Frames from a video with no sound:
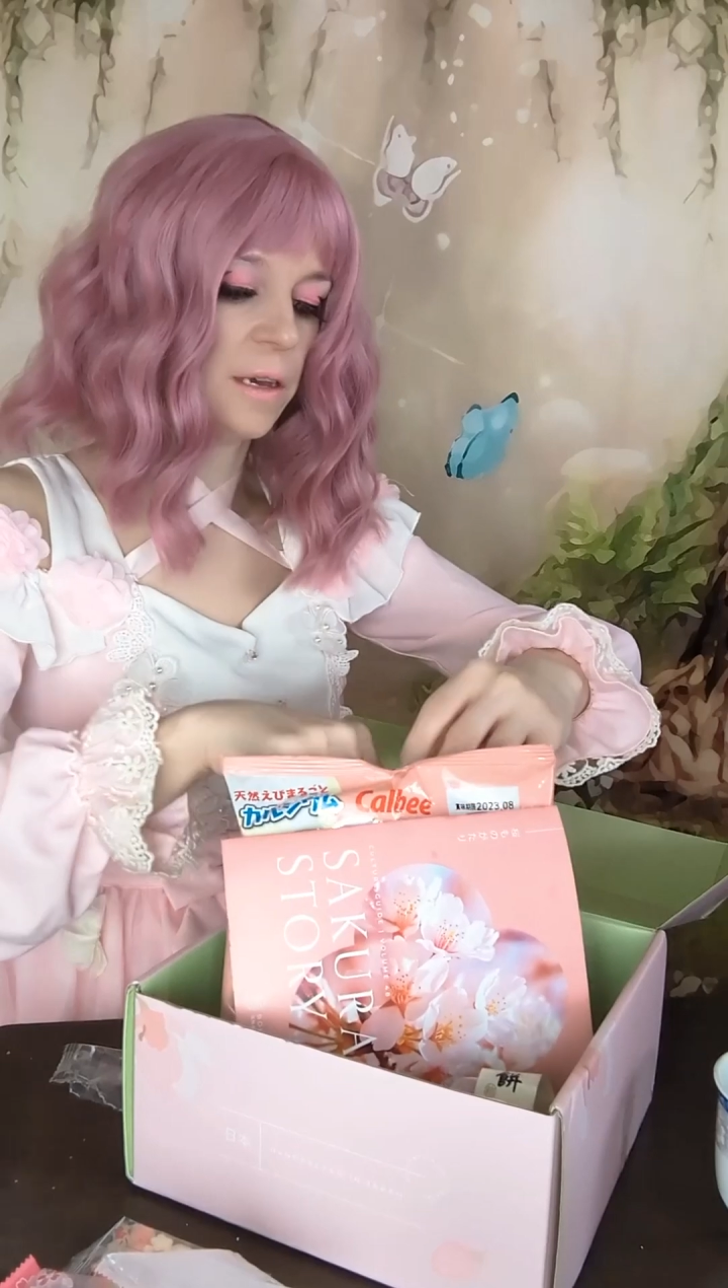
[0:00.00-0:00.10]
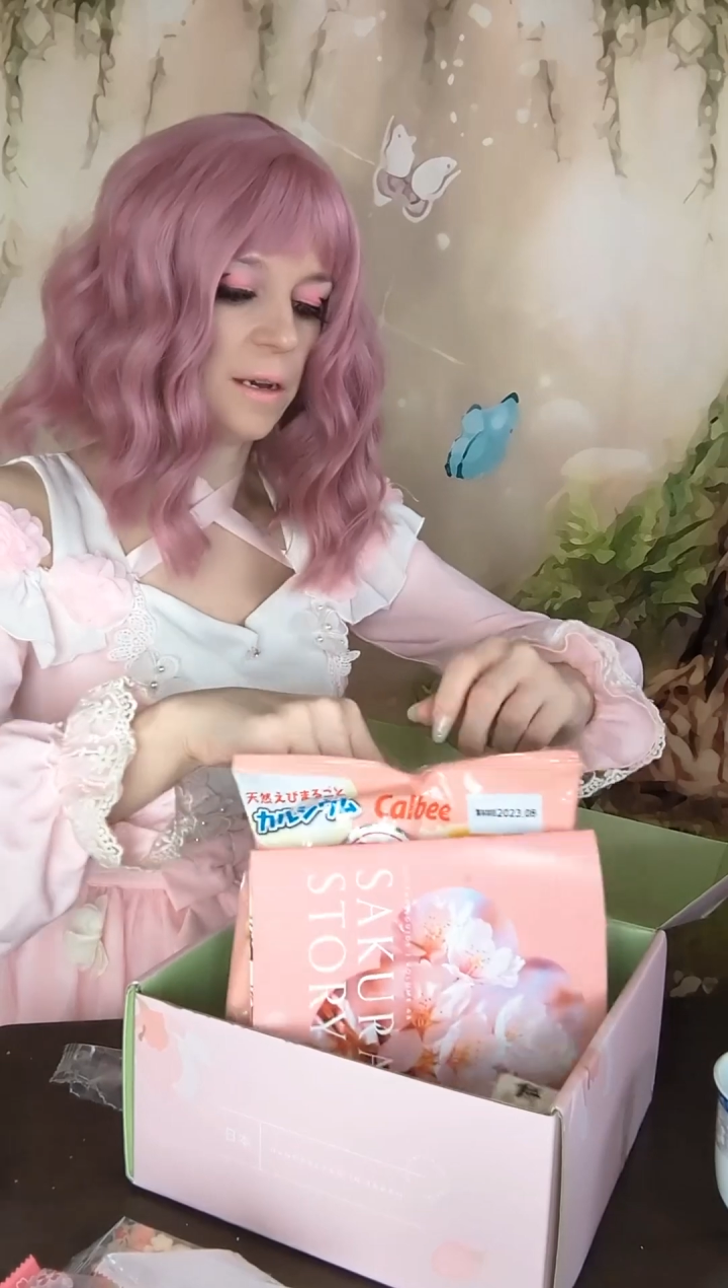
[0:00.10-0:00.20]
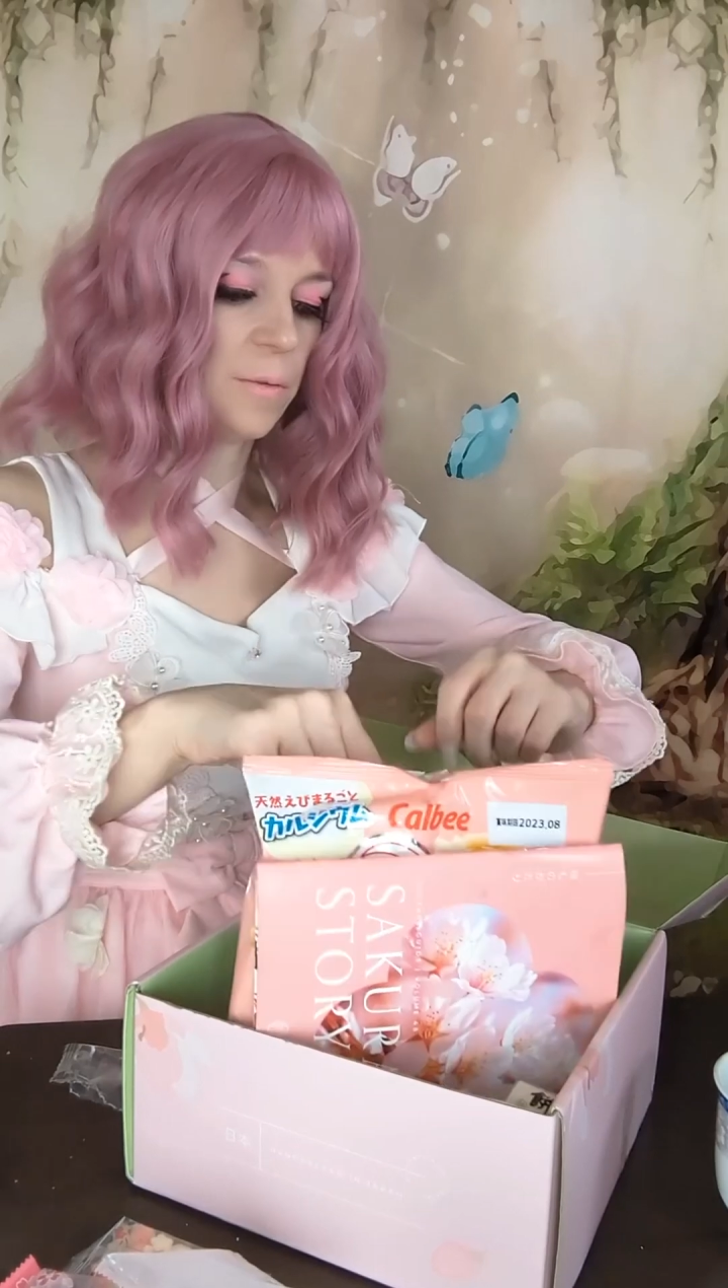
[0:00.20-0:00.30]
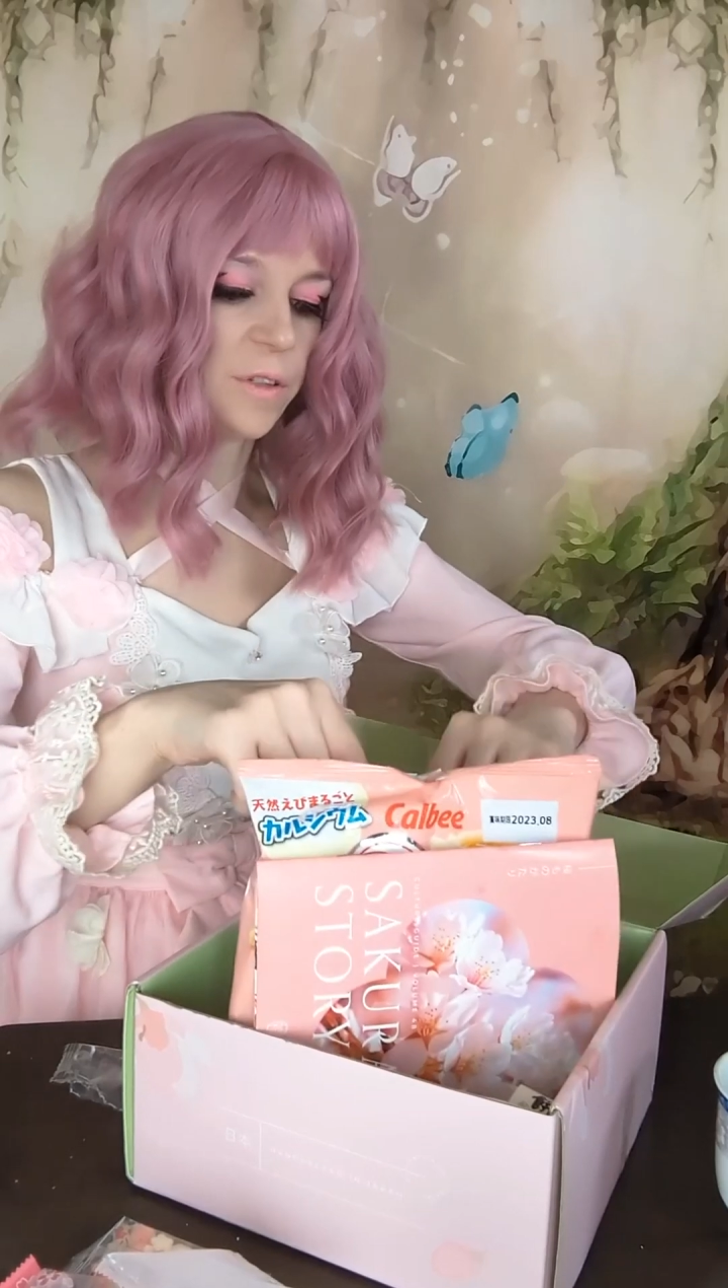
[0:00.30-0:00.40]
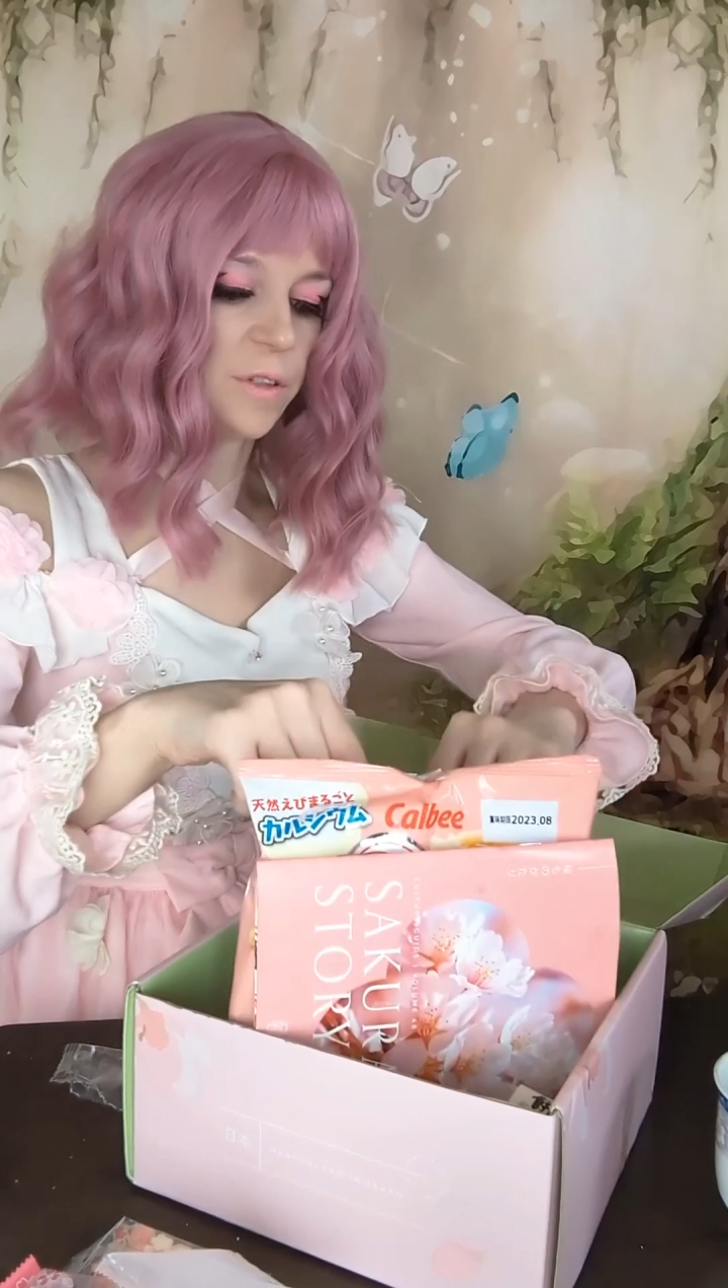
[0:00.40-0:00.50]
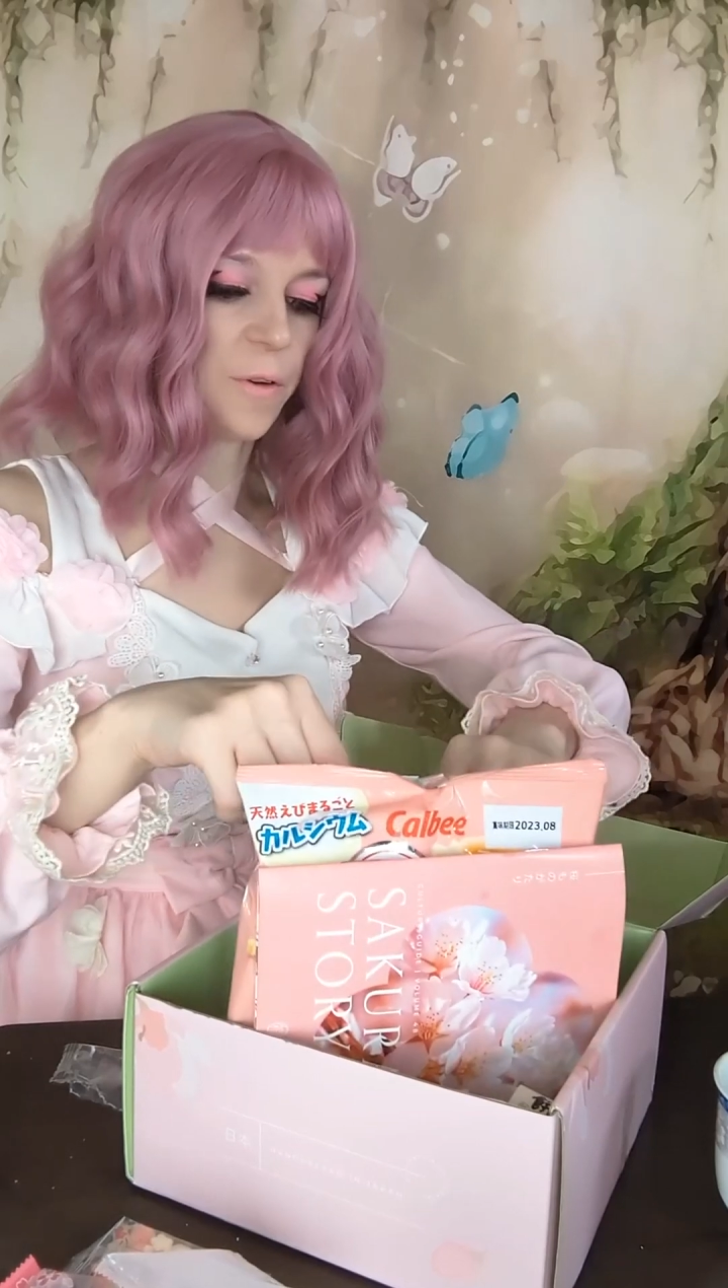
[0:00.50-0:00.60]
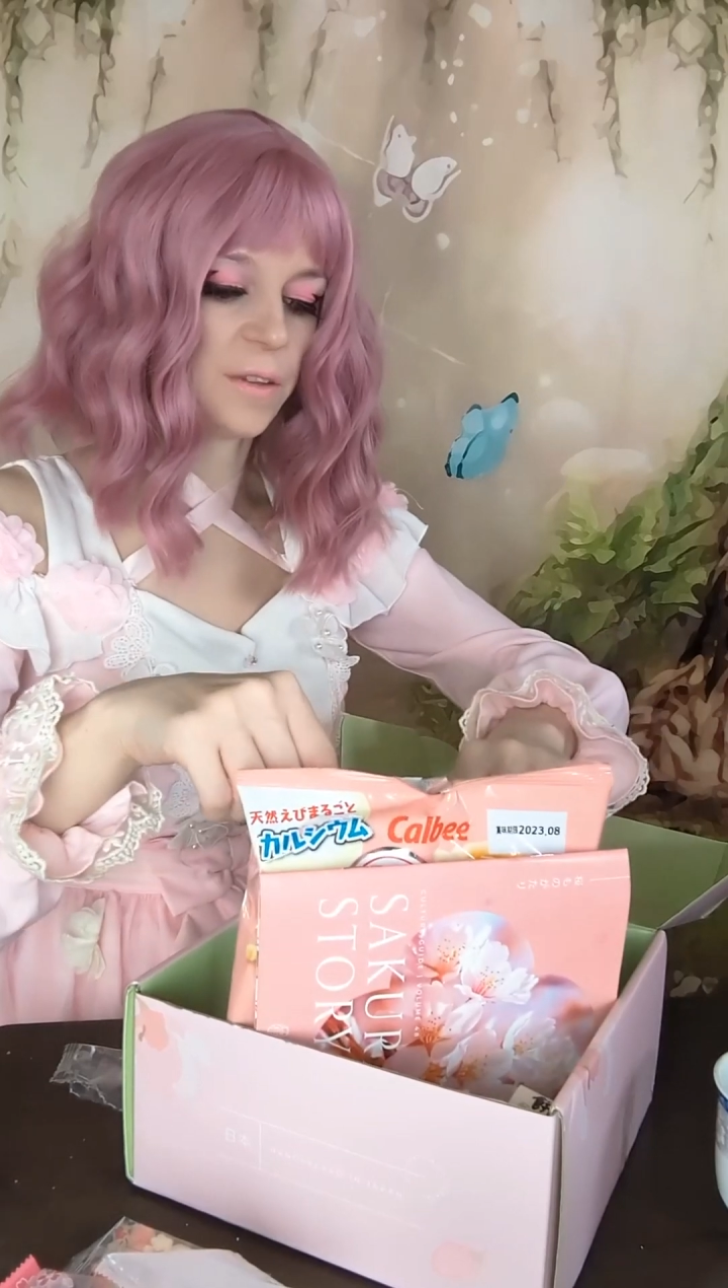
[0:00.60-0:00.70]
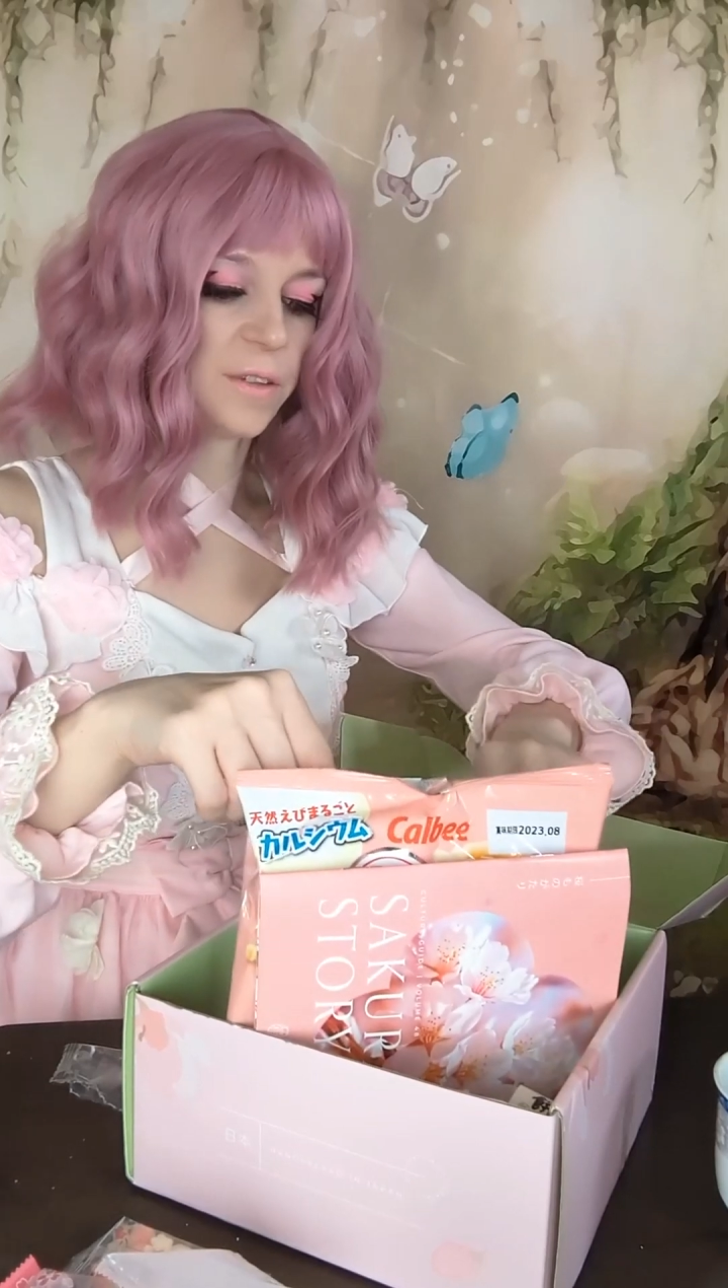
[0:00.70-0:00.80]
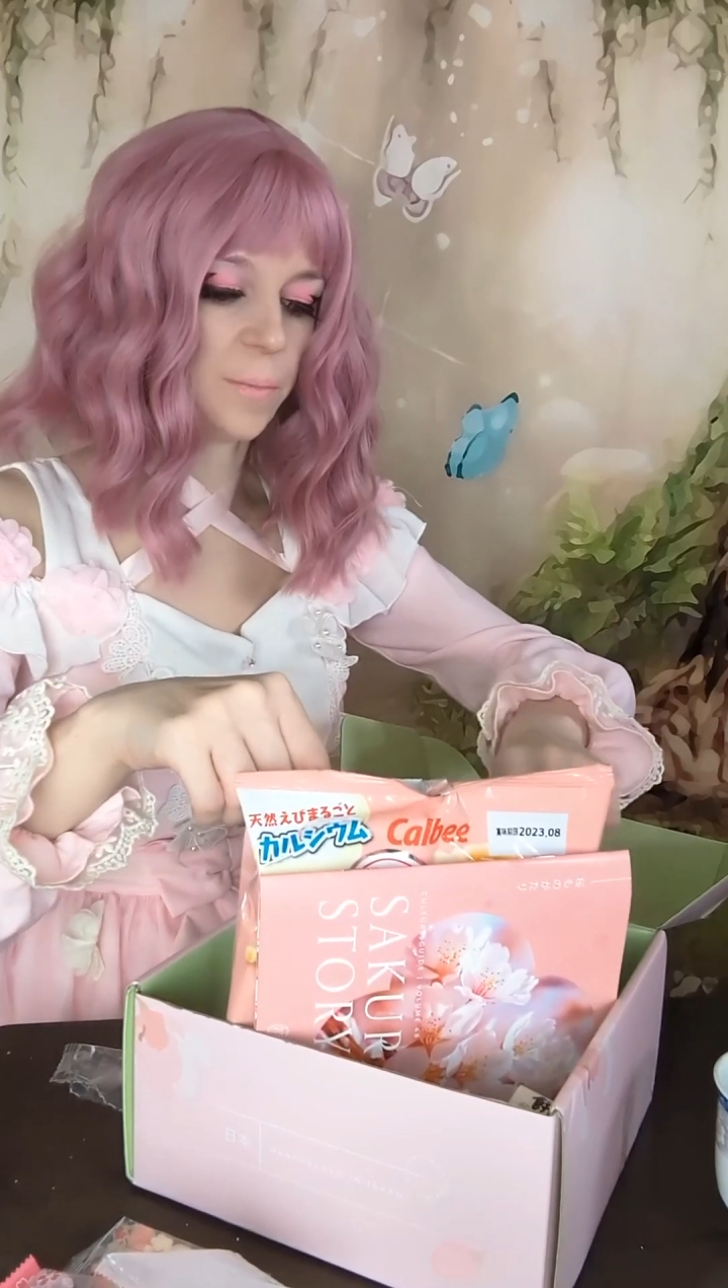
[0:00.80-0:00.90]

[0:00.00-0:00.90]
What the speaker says: It was the fancy